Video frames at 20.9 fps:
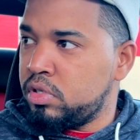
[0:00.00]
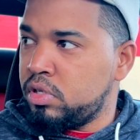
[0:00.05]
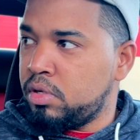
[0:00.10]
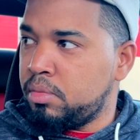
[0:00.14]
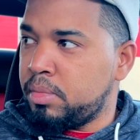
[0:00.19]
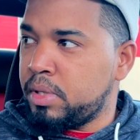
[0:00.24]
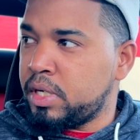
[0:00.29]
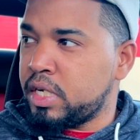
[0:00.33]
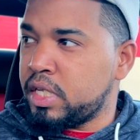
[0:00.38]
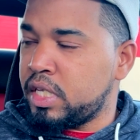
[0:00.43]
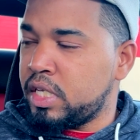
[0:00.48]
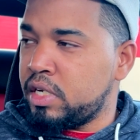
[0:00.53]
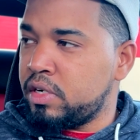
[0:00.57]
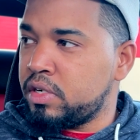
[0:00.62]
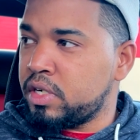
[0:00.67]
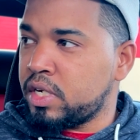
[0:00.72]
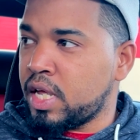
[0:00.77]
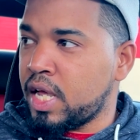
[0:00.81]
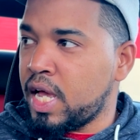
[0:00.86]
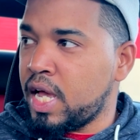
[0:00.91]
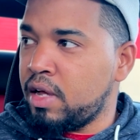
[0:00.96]
about 1.5
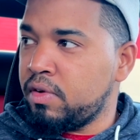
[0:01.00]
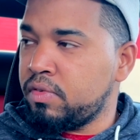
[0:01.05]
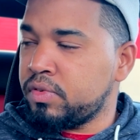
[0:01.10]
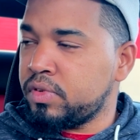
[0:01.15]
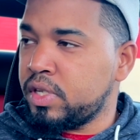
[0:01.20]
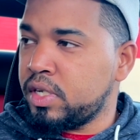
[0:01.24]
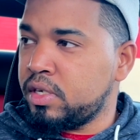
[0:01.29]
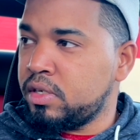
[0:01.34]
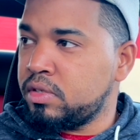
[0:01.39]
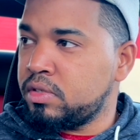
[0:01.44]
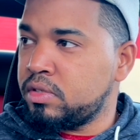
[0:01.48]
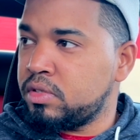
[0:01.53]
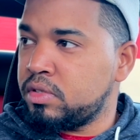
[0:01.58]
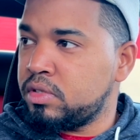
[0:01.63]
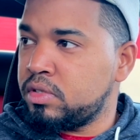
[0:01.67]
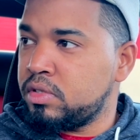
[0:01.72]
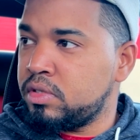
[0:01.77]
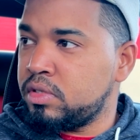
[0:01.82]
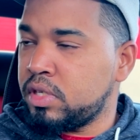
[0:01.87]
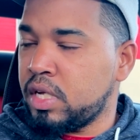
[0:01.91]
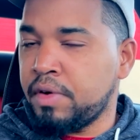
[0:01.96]
years now.
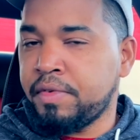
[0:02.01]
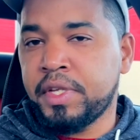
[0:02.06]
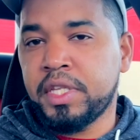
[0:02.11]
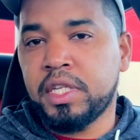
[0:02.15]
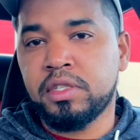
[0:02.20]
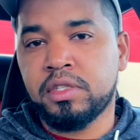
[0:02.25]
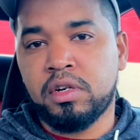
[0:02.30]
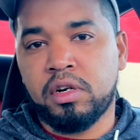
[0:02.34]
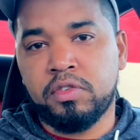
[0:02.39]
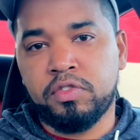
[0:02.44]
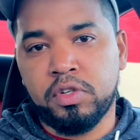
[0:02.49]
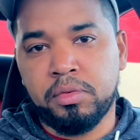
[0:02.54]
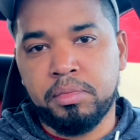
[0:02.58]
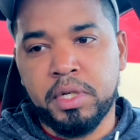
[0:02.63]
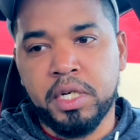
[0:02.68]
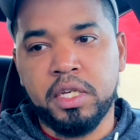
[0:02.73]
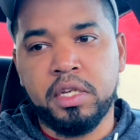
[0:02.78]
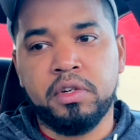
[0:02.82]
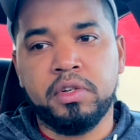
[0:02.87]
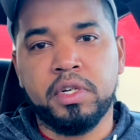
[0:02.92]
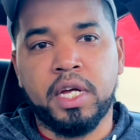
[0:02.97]
I've had this car for
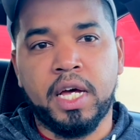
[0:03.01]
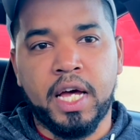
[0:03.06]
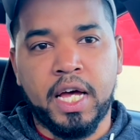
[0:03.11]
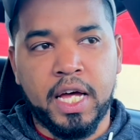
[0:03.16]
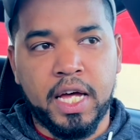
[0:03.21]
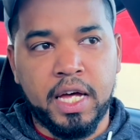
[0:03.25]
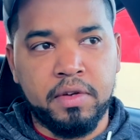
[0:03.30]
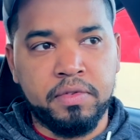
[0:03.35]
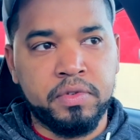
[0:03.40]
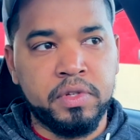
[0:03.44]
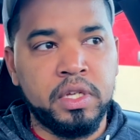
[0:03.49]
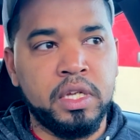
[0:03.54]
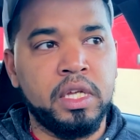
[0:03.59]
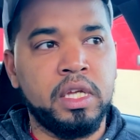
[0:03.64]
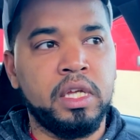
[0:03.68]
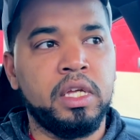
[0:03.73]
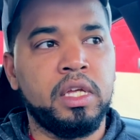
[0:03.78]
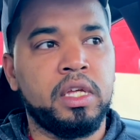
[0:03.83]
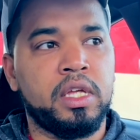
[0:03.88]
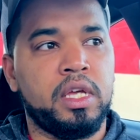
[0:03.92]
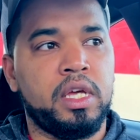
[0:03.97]
about 1.5
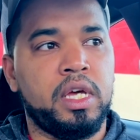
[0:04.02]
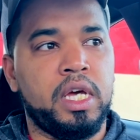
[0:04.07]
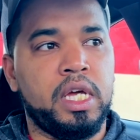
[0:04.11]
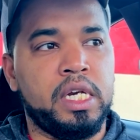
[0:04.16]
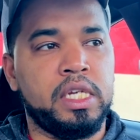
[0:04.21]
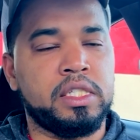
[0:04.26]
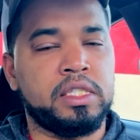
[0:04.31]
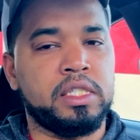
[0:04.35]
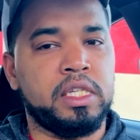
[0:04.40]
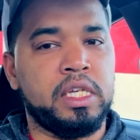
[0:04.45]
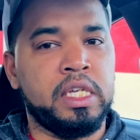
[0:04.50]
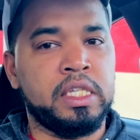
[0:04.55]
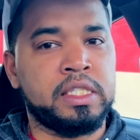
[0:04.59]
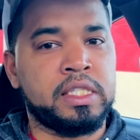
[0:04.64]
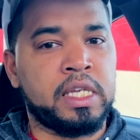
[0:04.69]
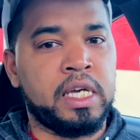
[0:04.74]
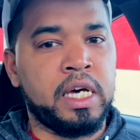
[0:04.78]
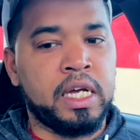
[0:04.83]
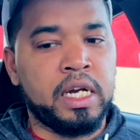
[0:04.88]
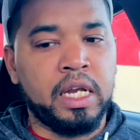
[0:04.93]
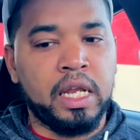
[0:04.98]
years, and it's
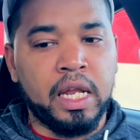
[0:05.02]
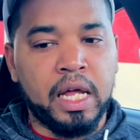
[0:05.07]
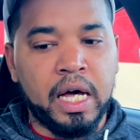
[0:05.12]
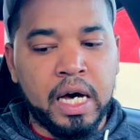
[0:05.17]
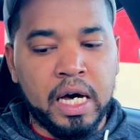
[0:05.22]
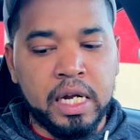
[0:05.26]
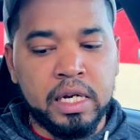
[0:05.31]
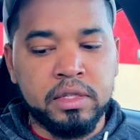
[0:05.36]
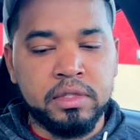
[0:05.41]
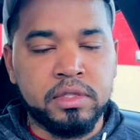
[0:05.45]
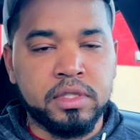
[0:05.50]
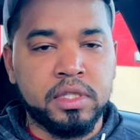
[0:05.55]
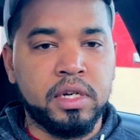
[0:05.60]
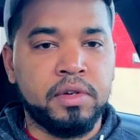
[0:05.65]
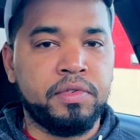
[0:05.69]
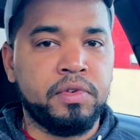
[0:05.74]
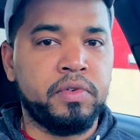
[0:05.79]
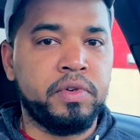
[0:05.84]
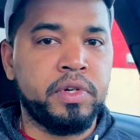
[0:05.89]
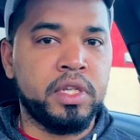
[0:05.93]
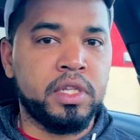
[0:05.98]
got a lot of
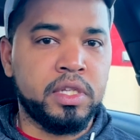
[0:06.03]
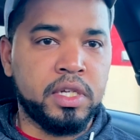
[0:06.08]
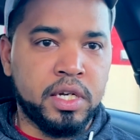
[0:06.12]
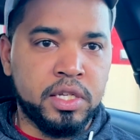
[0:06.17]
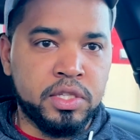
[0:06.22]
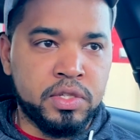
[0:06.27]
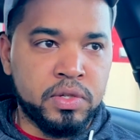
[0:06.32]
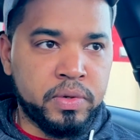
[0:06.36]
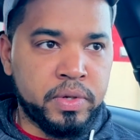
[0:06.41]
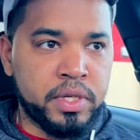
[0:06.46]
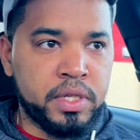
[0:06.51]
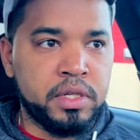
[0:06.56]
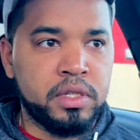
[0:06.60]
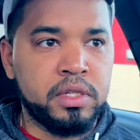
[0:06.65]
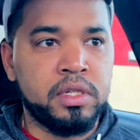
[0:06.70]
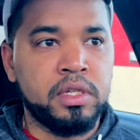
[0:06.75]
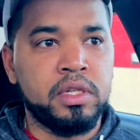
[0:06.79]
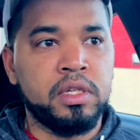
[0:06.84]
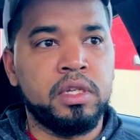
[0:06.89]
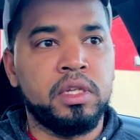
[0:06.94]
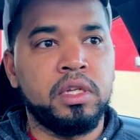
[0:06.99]
stuff already done to it,
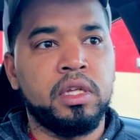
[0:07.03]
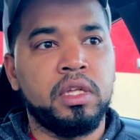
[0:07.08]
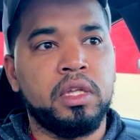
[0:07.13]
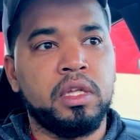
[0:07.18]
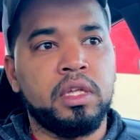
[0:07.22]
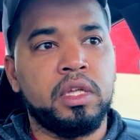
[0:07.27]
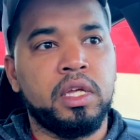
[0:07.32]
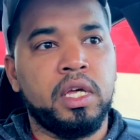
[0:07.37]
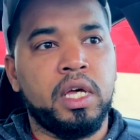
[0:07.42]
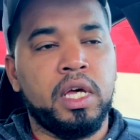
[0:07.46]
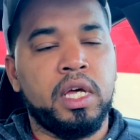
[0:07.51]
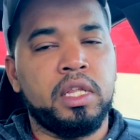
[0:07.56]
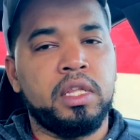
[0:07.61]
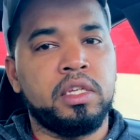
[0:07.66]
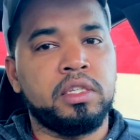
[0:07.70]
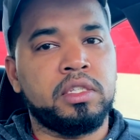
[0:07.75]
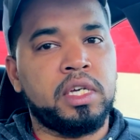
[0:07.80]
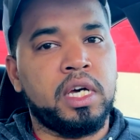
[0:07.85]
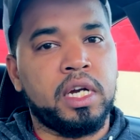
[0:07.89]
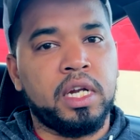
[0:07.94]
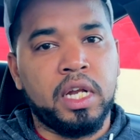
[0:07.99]
and
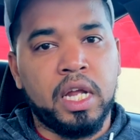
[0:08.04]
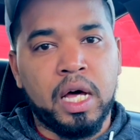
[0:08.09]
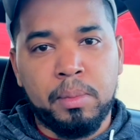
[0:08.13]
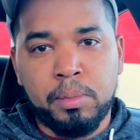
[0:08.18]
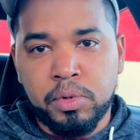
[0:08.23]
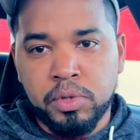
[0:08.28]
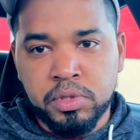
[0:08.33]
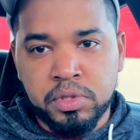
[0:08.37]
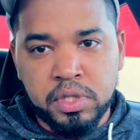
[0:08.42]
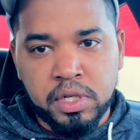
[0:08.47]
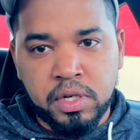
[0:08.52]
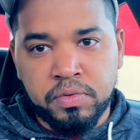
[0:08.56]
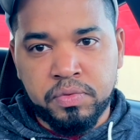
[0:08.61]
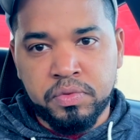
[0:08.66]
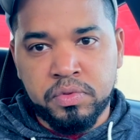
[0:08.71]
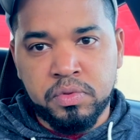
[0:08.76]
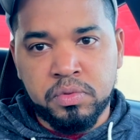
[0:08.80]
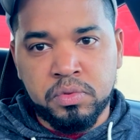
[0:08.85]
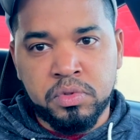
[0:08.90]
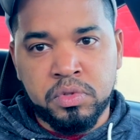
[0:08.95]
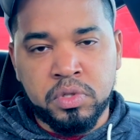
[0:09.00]
it's got a lot more stuff
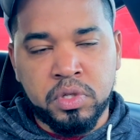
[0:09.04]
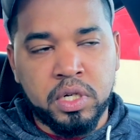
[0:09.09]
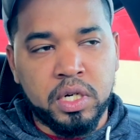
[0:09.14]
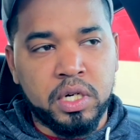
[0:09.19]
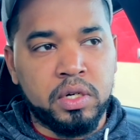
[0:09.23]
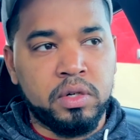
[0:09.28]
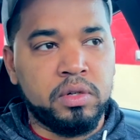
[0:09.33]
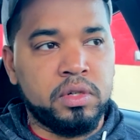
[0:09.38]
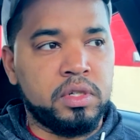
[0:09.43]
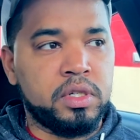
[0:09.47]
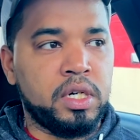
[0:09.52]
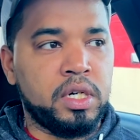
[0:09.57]
to go.